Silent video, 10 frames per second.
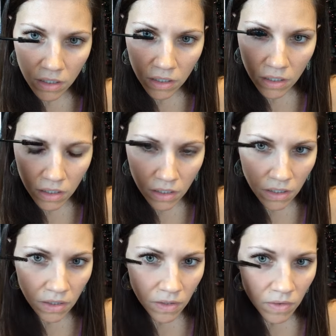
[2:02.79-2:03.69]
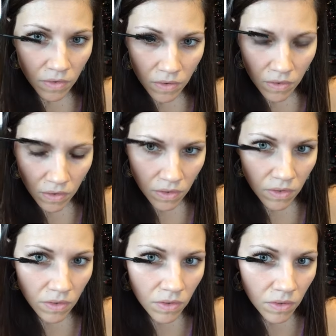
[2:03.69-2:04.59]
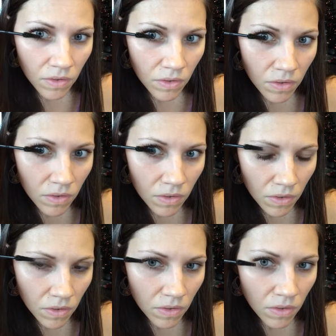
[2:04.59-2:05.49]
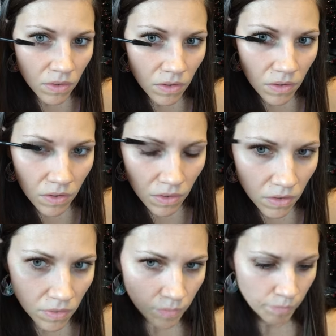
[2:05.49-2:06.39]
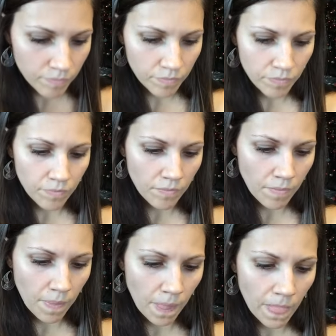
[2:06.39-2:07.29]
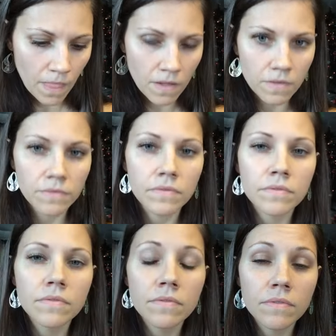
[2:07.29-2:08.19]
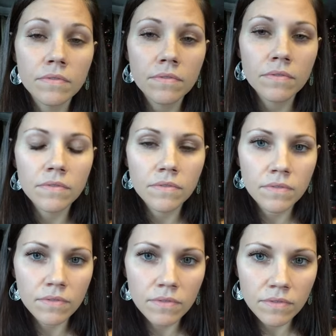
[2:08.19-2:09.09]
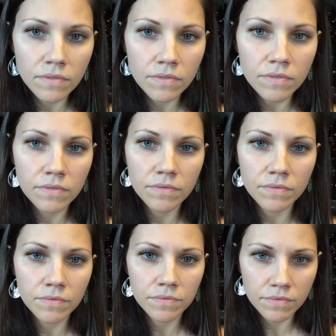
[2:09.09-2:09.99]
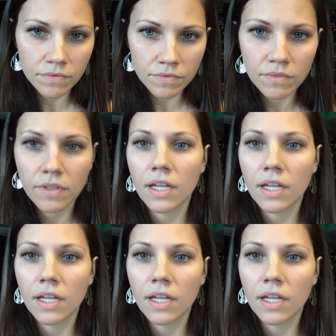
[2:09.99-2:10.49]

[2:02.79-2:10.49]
(no one is talking)